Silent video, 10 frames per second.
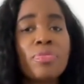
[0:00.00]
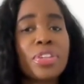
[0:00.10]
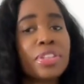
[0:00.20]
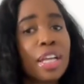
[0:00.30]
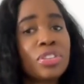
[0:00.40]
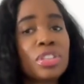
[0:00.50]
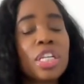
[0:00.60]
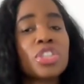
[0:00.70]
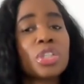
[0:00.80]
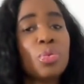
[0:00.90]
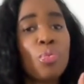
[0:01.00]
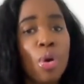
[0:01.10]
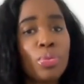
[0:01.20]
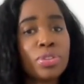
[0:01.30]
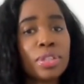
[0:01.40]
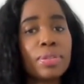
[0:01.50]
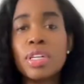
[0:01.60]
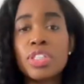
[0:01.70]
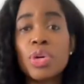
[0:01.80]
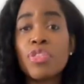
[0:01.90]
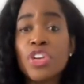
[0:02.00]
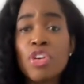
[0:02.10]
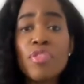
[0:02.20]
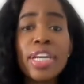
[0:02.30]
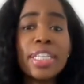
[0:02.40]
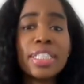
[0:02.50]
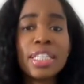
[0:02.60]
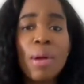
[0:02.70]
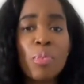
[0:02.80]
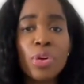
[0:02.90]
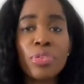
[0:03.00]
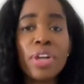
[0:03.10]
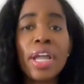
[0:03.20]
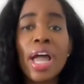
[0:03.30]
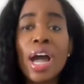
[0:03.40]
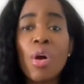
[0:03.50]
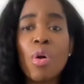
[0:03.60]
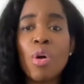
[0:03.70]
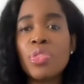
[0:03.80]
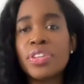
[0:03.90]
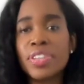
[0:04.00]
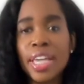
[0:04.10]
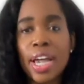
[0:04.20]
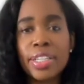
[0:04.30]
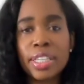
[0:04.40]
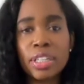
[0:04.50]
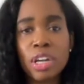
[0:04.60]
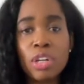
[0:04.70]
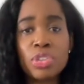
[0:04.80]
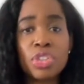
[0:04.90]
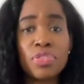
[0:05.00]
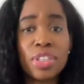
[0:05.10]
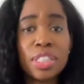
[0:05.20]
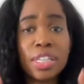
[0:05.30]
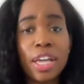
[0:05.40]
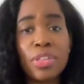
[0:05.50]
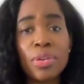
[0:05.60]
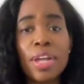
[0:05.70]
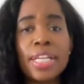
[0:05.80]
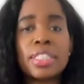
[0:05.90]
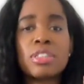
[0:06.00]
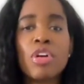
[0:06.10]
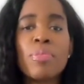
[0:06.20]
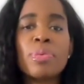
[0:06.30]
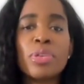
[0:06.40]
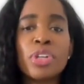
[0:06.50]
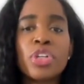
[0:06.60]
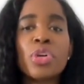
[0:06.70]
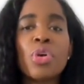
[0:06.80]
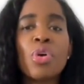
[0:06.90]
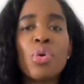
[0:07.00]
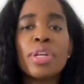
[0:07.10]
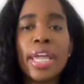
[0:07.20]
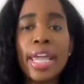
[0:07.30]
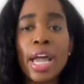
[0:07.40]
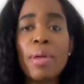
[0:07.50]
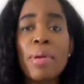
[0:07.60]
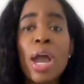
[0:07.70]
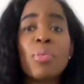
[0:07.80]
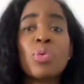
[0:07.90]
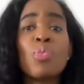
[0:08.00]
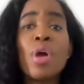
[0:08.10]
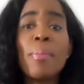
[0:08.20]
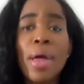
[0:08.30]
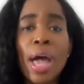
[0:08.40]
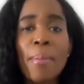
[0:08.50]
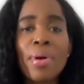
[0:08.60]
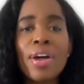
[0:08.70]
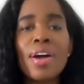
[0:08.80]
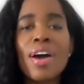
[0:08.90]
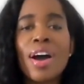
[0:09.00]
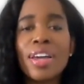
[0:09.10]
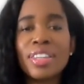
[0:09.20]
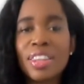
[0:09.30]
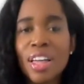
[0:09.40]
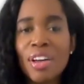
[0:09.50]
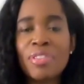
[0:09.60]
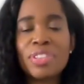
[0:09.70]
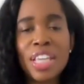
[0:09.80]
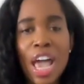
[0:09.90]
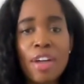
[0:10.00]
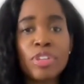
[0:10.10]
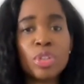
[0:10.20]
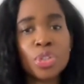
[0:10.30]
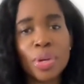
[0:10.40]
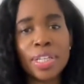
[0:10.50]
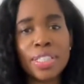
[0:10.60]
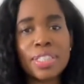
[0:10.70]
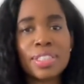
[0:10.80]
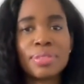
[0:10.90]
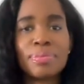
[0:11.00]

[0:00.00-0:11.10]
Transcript: The destination won't. So if you're ready to stop wondering how all these AI technologies fit together and start building your own AI-powered web app, I'd love to have you join us.